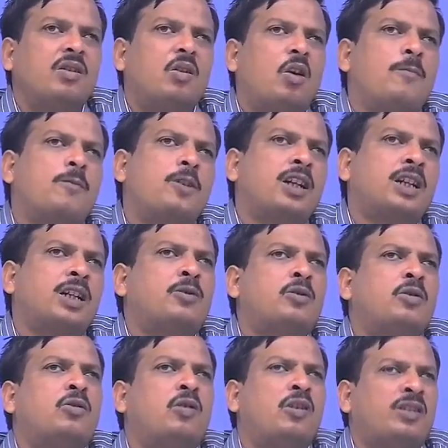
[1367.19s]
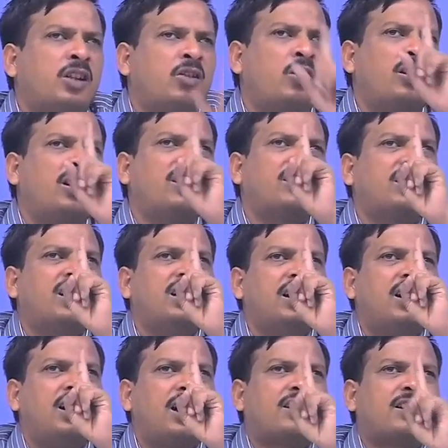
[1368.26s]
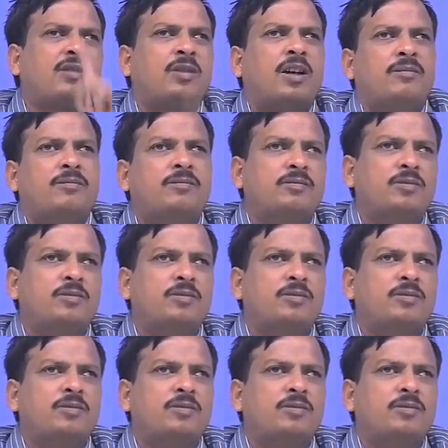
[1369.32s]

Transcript: objective should contain only single action verb